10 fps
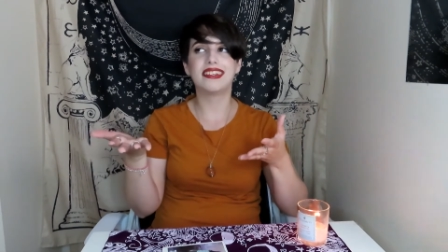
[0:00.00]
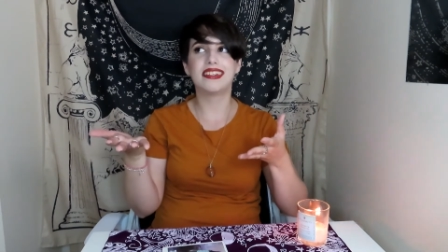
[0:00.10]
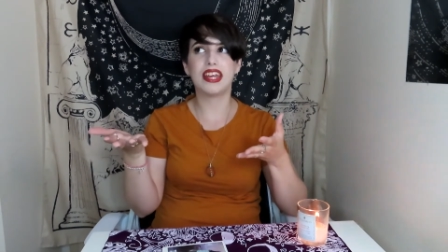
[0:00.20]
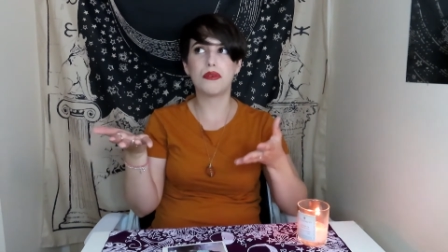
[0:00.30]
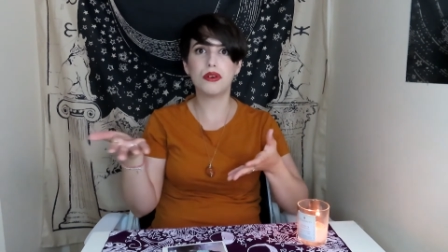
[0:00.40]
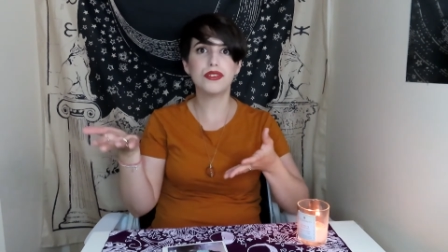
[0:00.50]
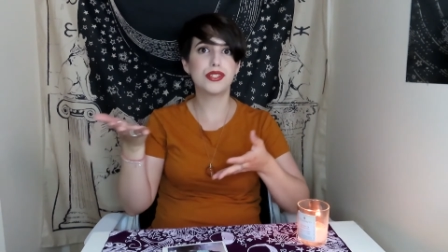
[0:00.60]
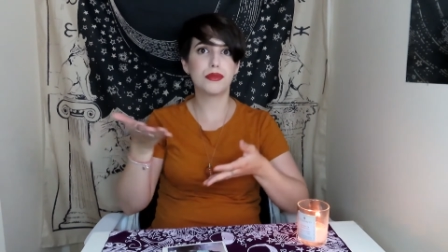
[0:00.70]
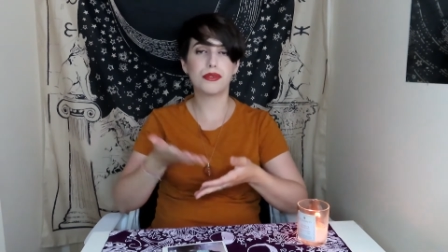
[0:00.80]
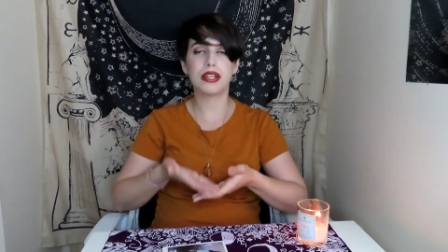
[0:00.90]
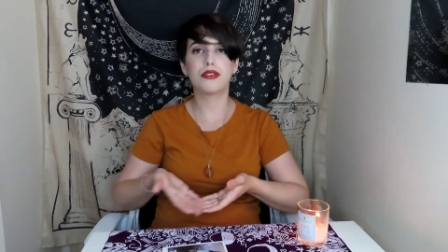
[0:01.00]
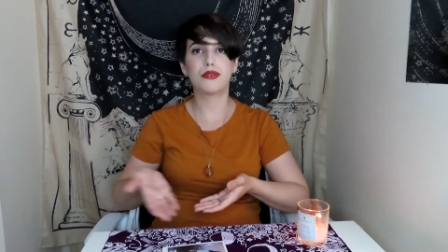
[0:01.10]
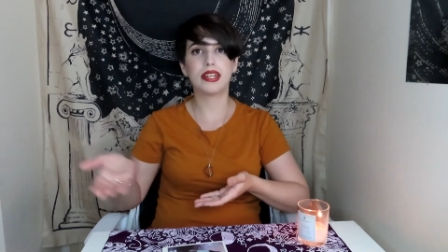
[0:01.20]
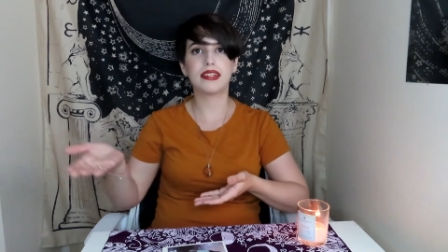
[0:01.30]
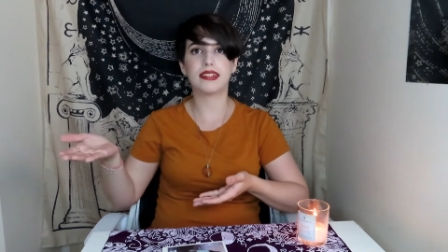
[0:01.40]
they want to be
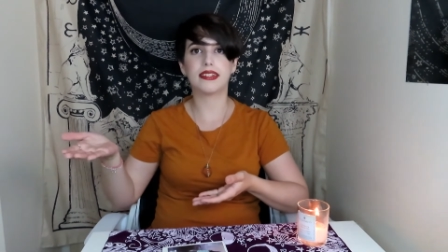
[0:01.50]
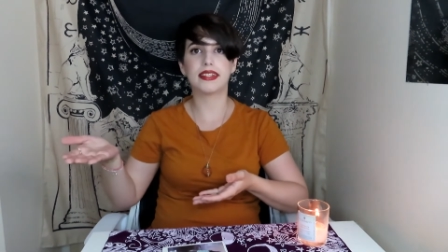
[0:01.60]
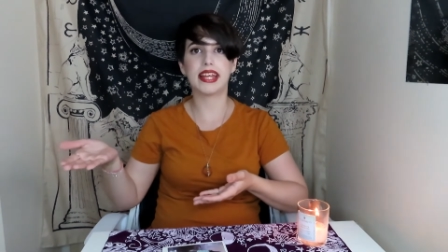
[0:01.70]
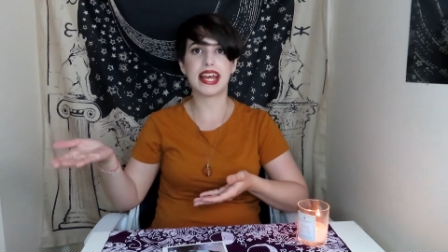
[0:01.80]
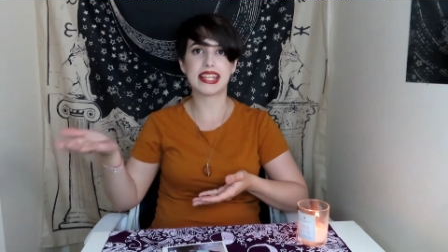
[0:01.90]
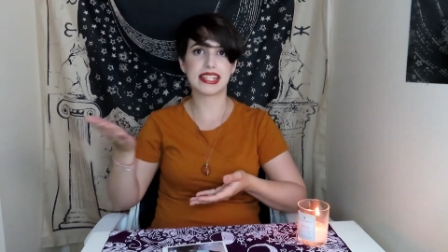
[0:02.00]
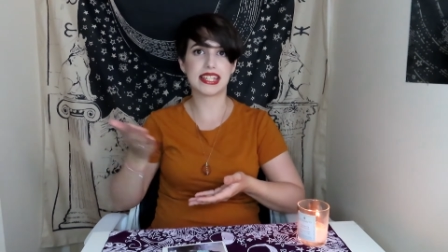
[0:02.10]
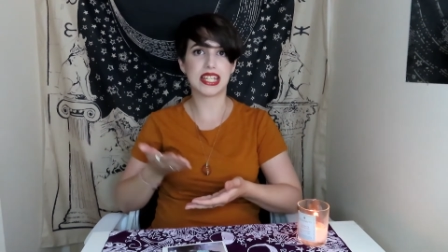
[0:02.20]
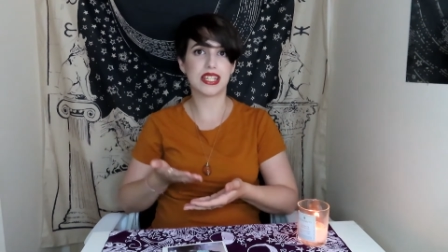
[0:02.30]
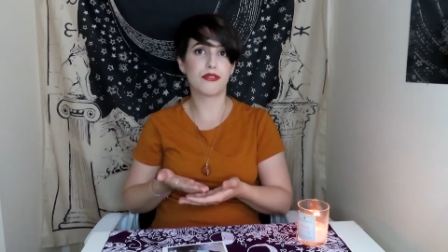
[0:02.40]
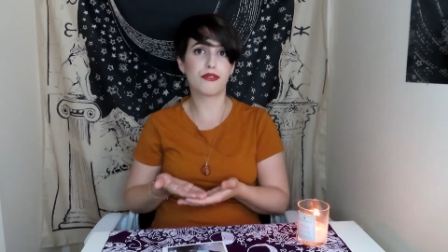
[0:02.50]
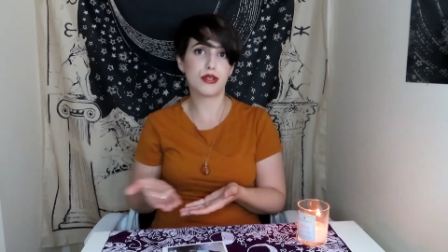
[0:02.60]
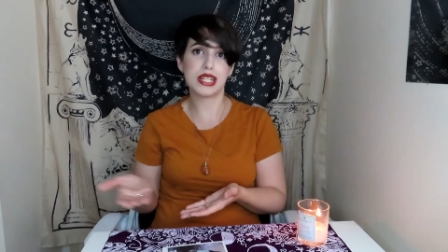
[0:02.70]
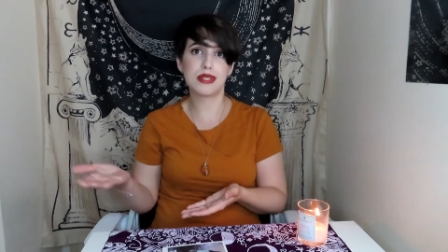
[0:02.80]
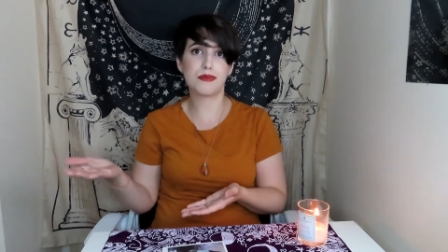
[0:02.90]
treated as the
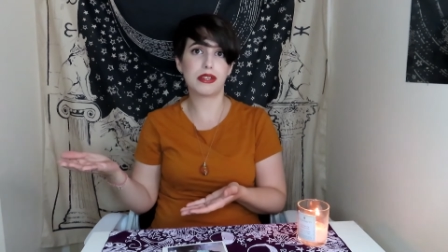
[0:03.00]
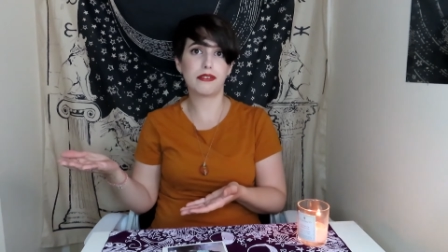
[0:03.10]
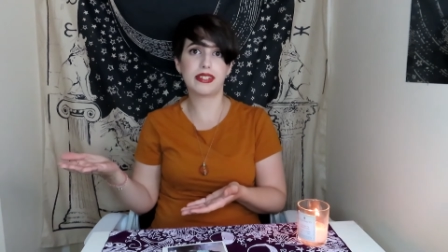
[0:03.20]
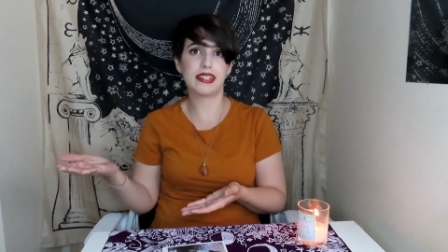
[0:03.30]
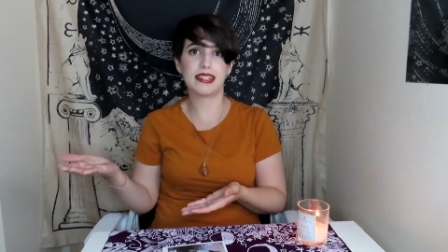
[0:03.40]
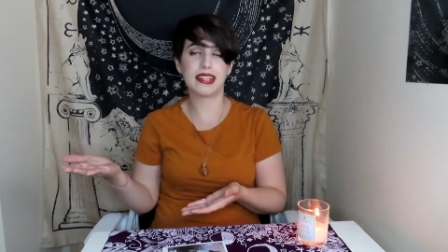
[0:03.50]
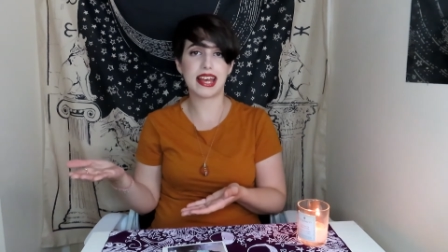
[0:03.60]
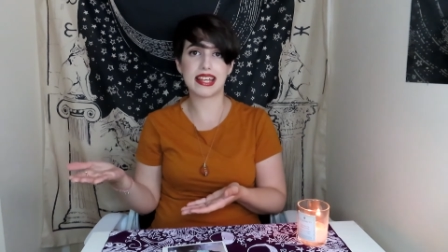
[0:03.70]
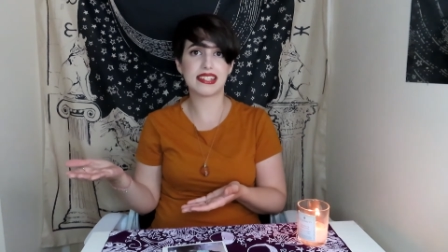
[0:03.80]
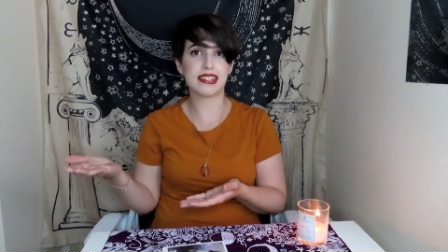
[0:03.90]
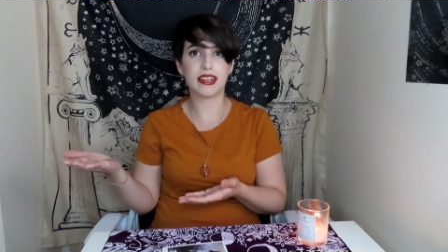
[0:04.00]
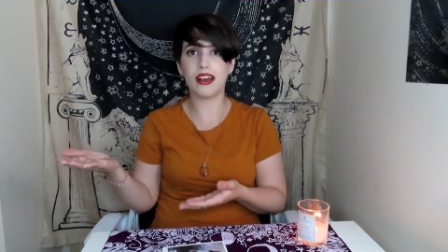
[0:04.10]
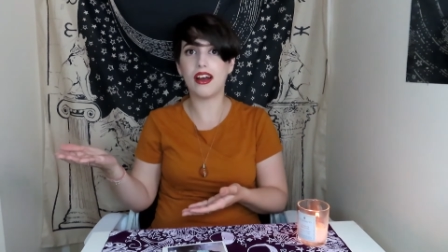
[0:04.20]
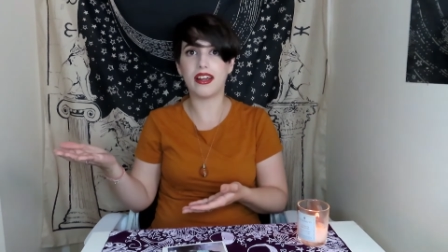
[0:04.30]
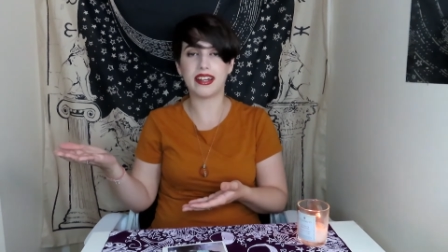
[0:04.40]
free-spirited as they
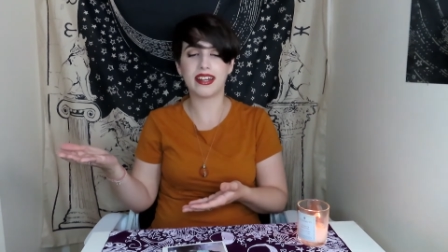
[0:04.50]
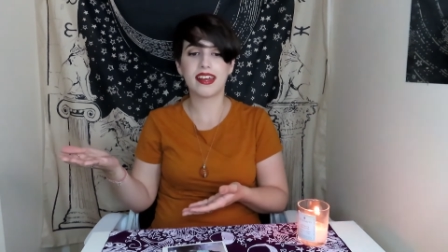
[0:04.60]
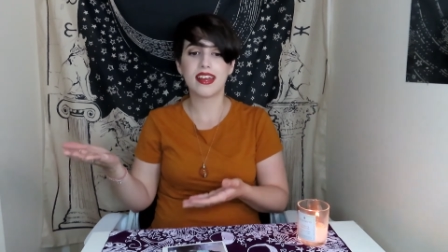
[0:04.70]
are.